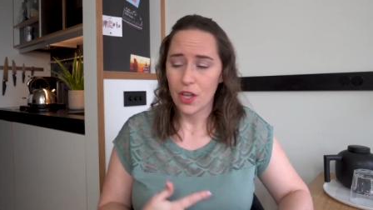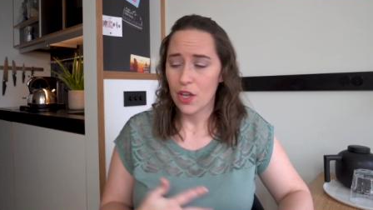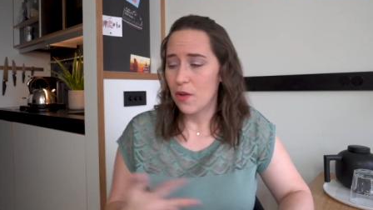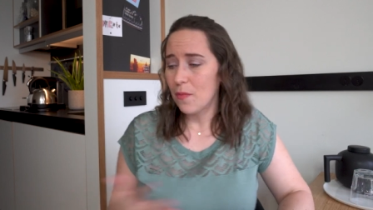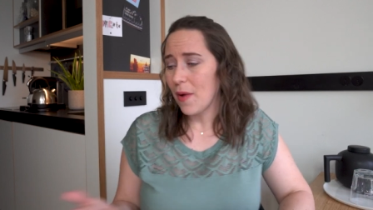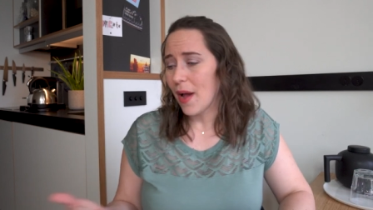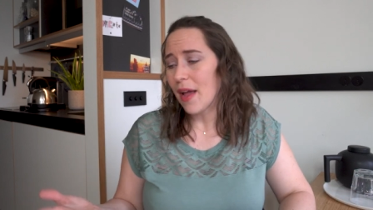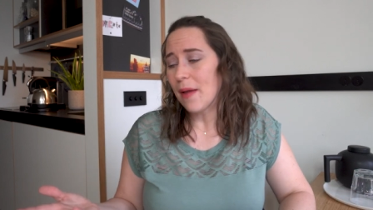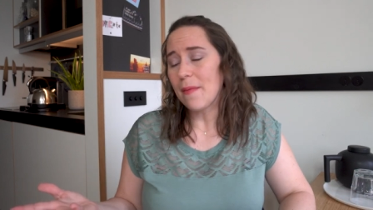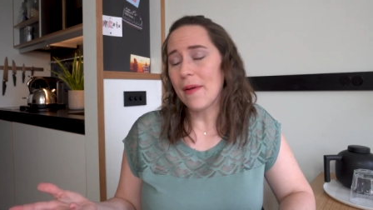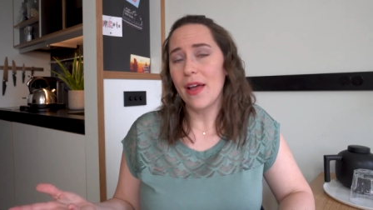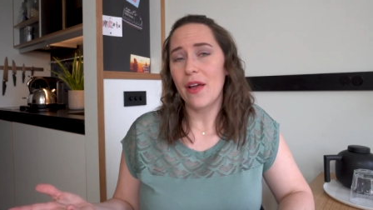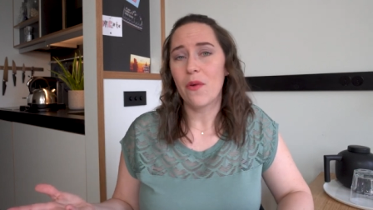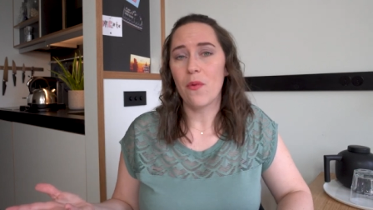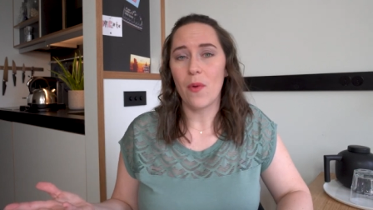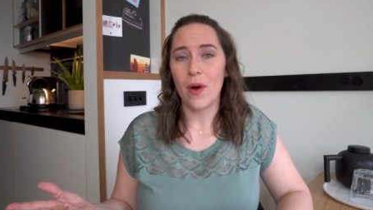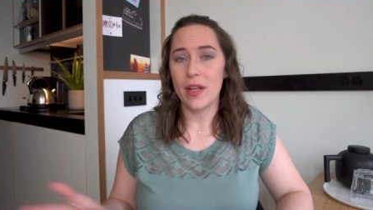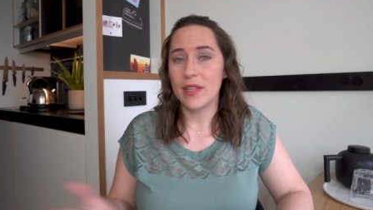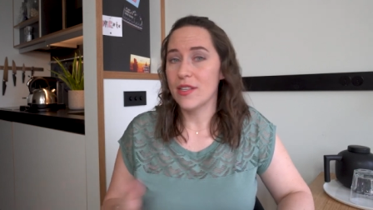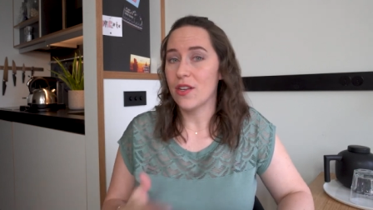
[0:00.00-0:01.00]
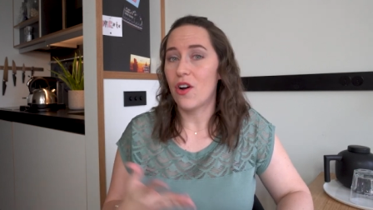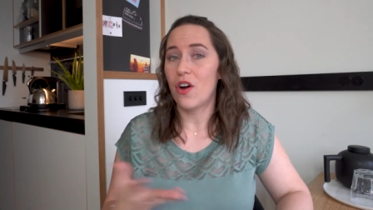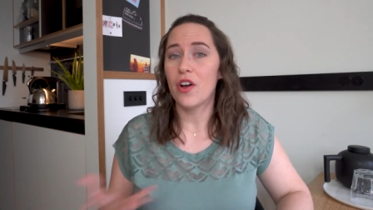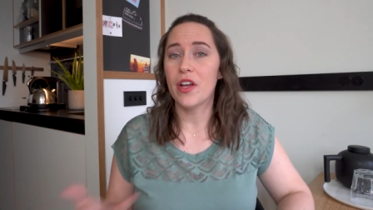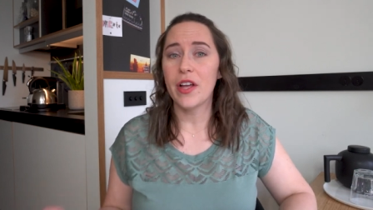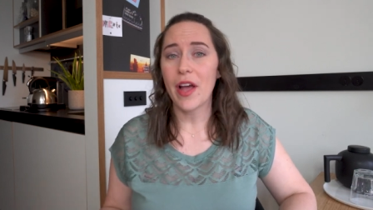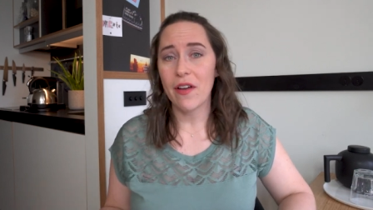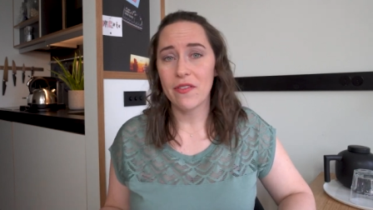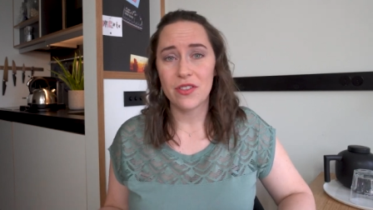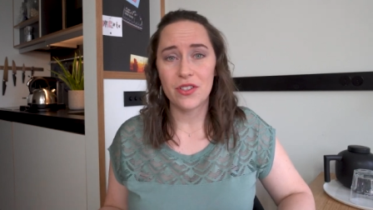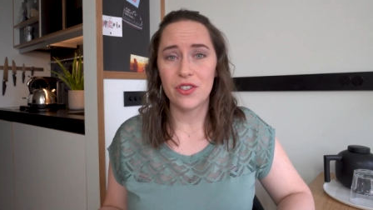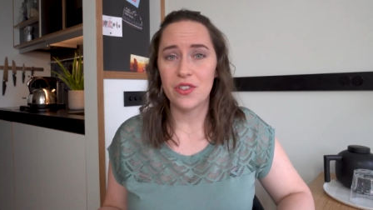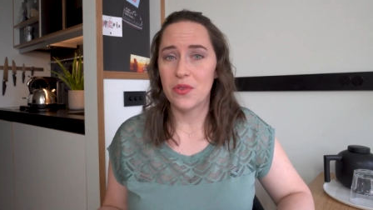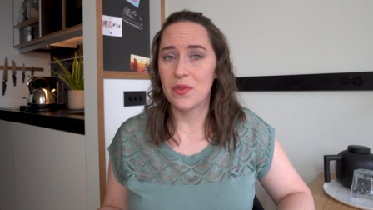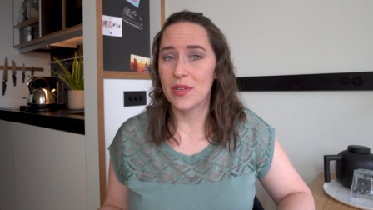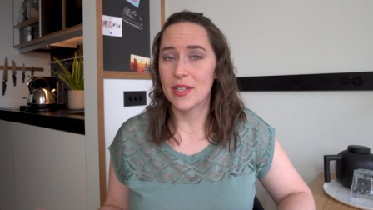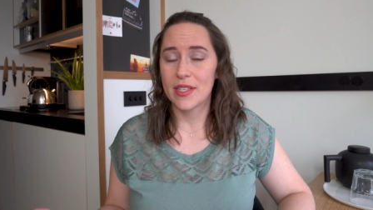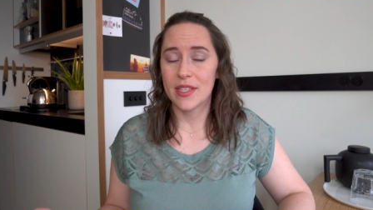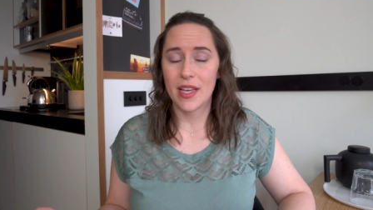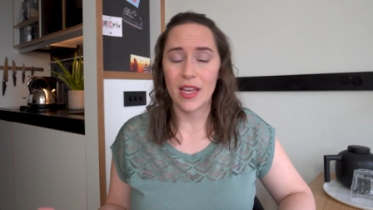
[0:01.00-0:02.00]
You buy a bike once, all you have to
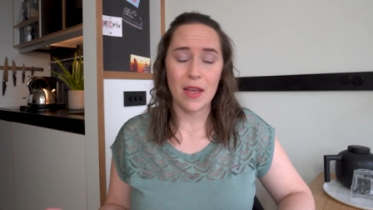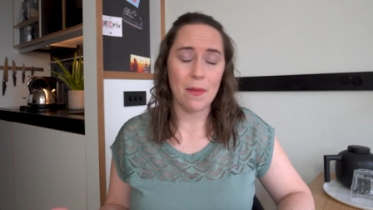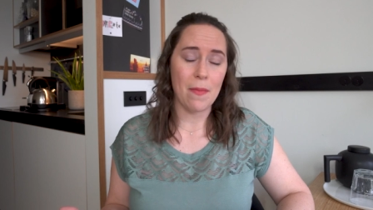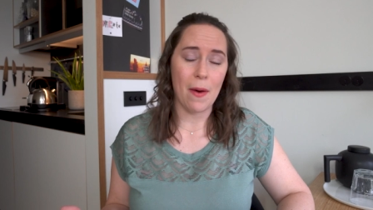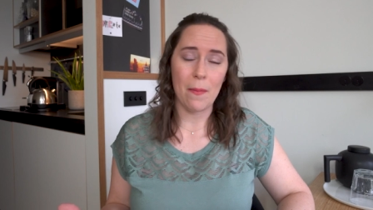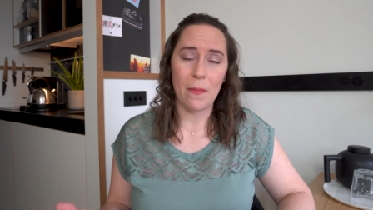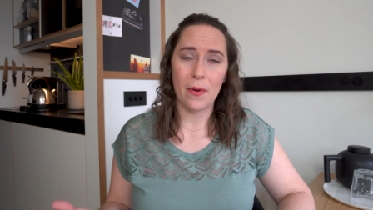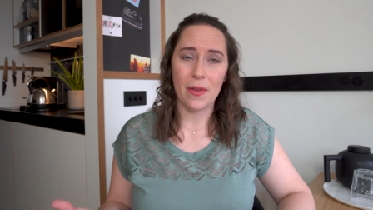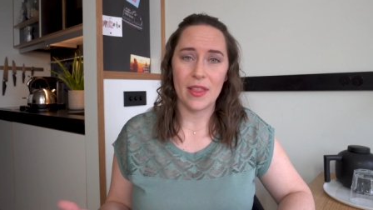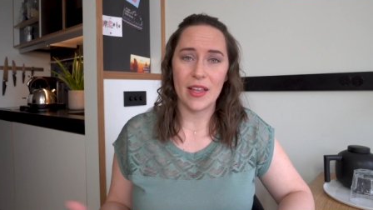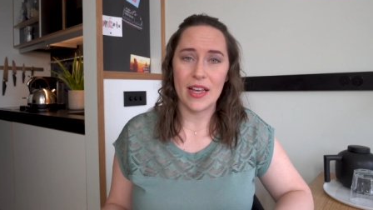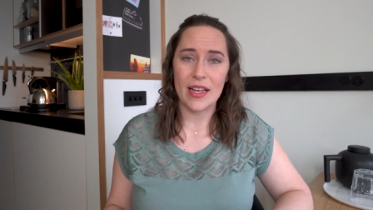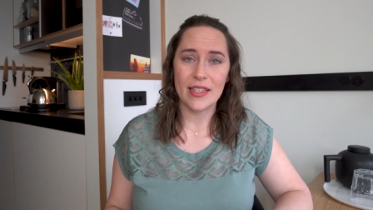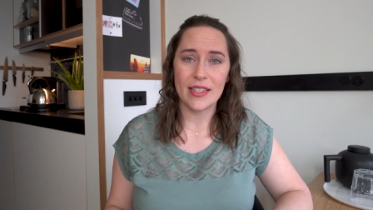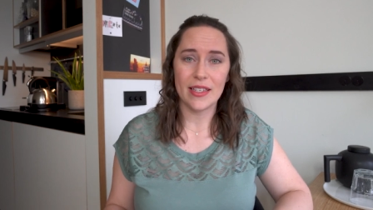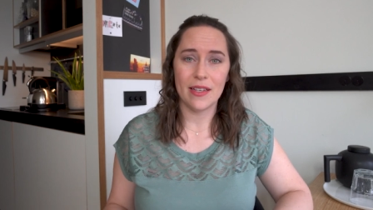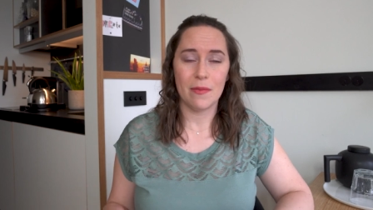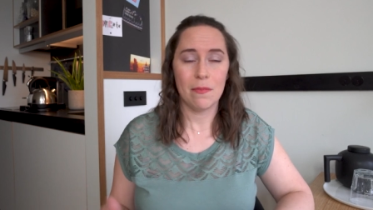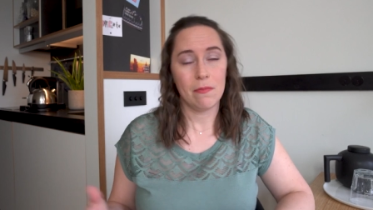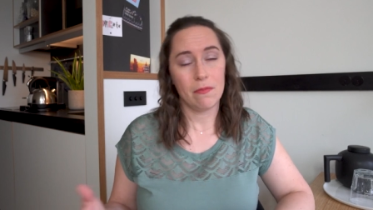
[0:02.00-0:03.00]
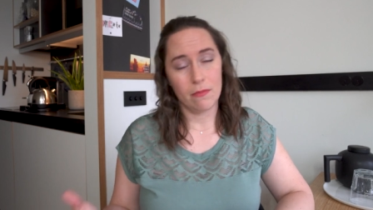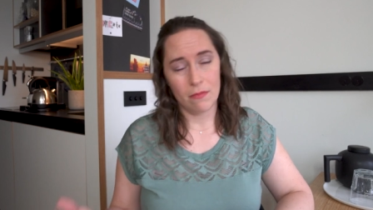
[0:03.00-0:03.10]
do is keep up with it,